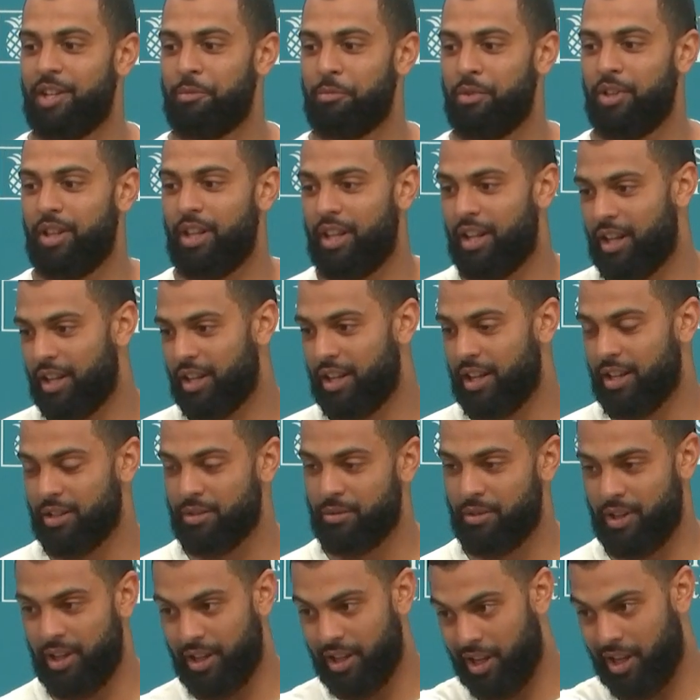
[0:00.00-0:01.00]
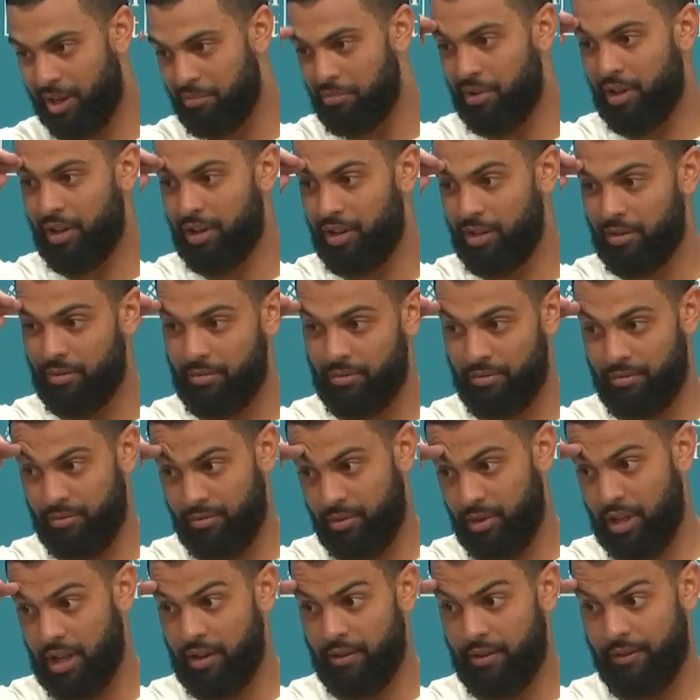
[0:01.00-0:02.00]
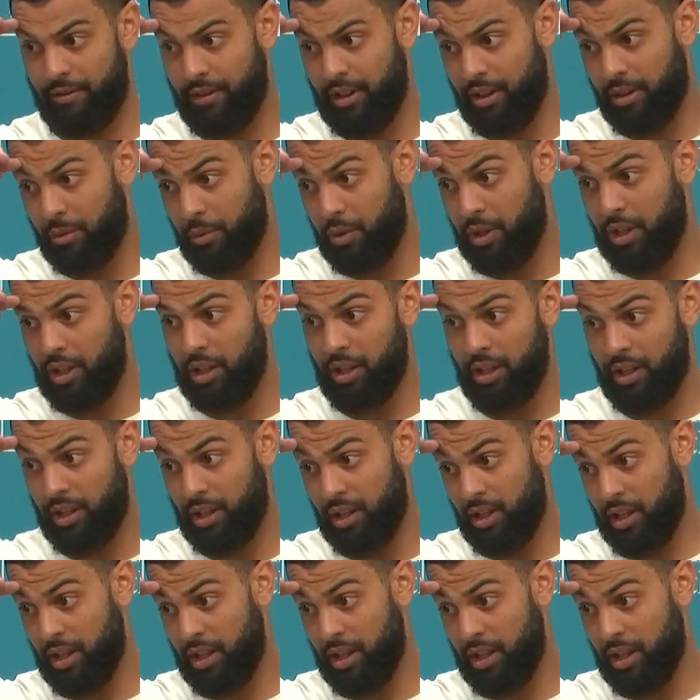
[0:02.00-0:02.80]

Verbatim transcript: But then I guess when I got brought up that 5th week